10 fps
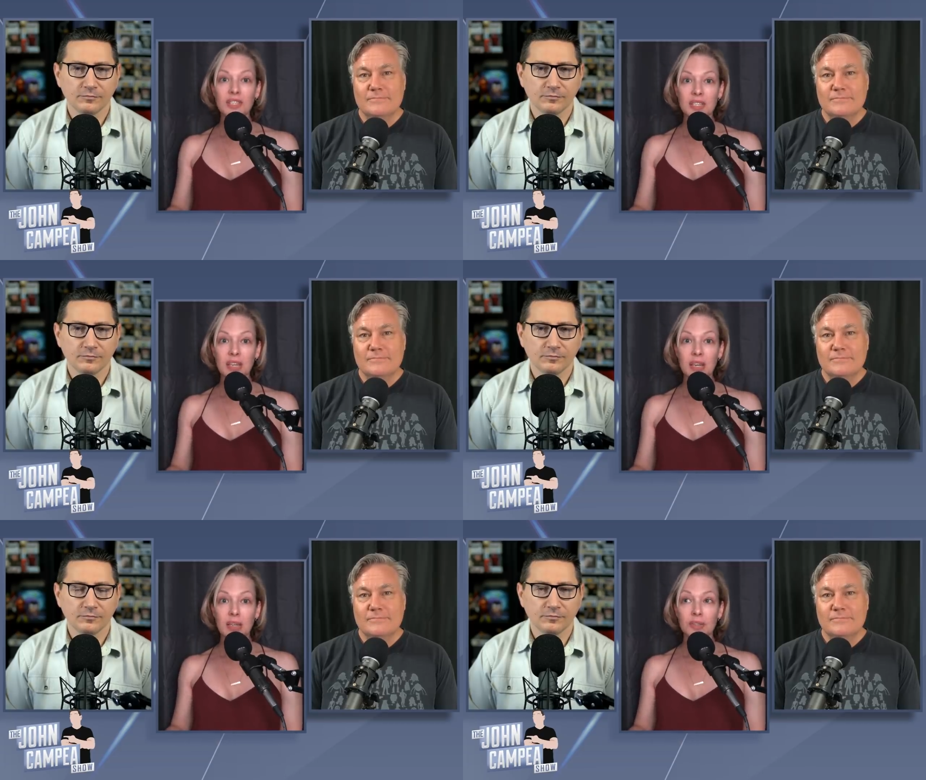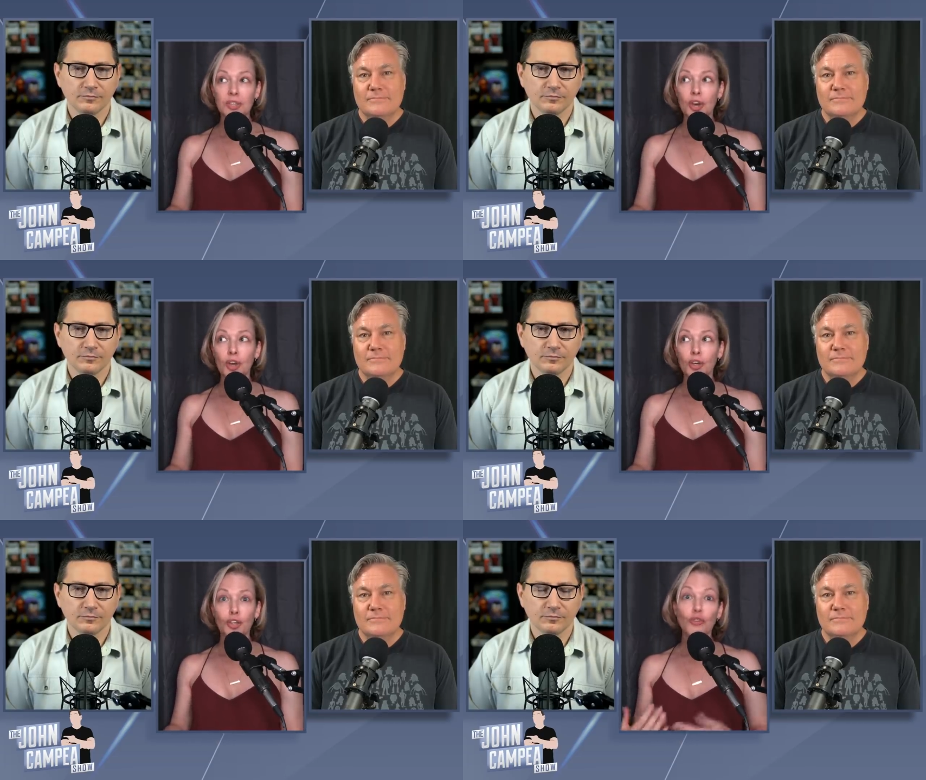Speaker 1: the scenes
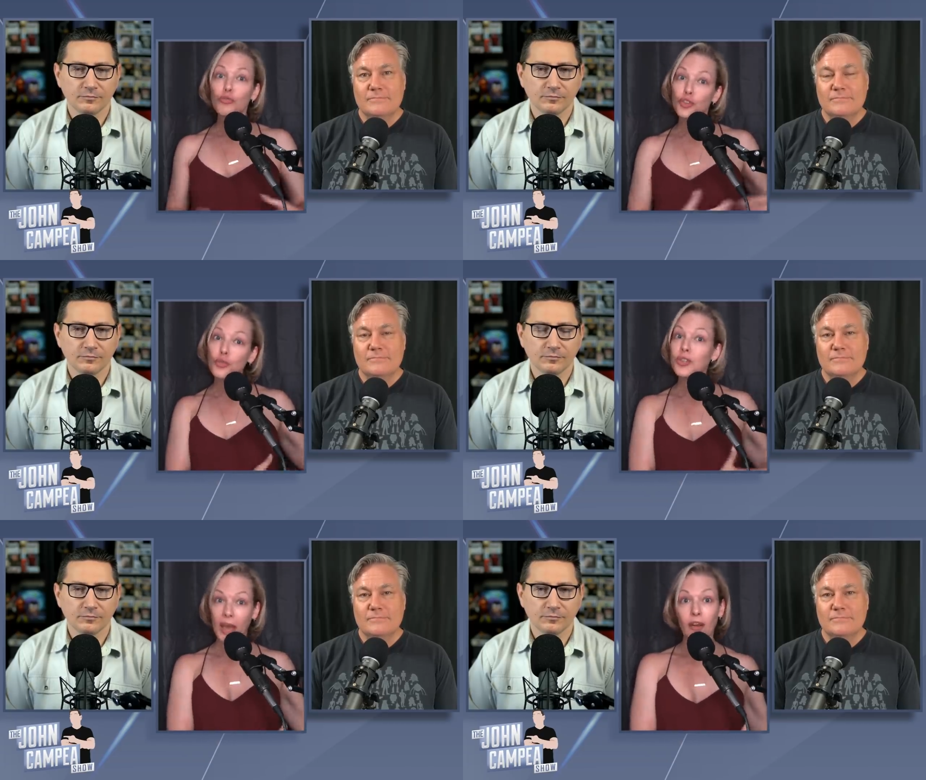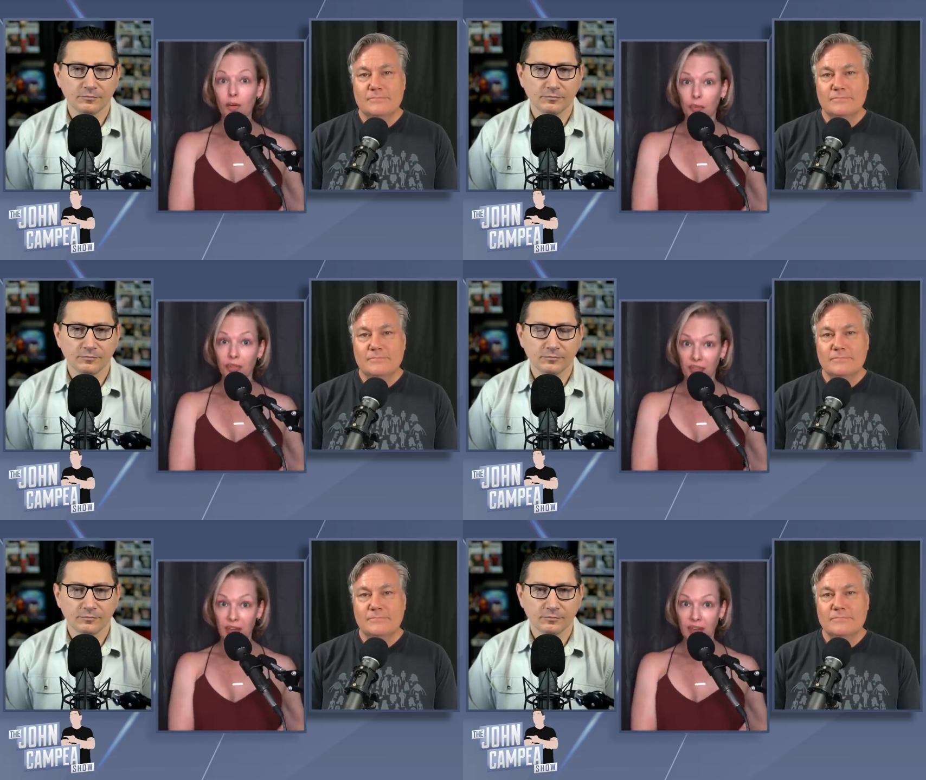you do terrible
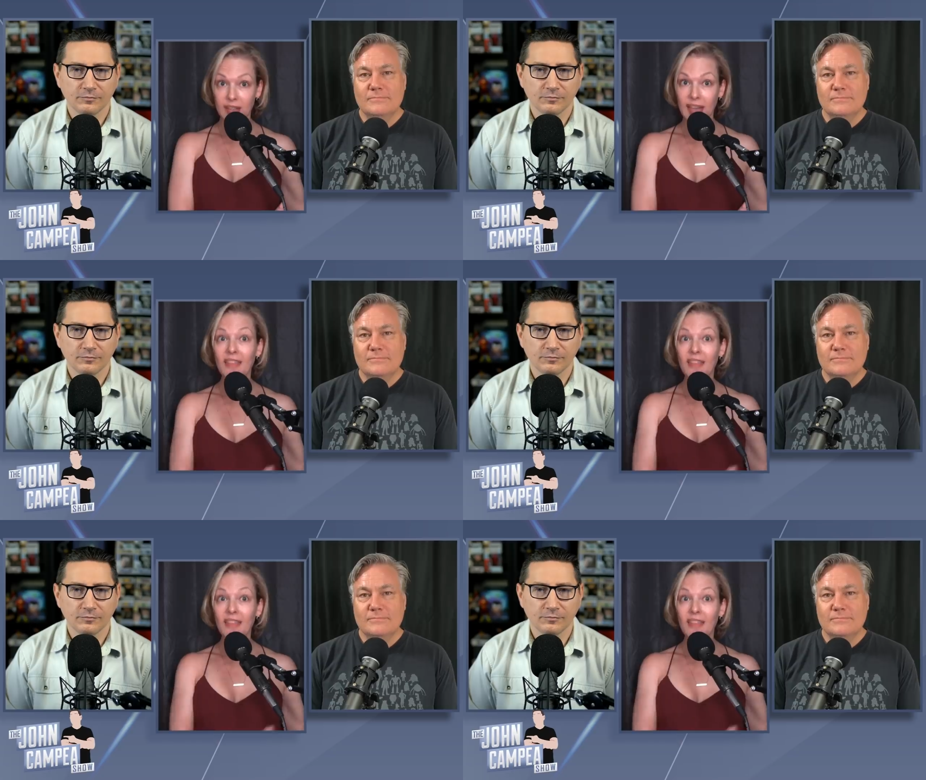things?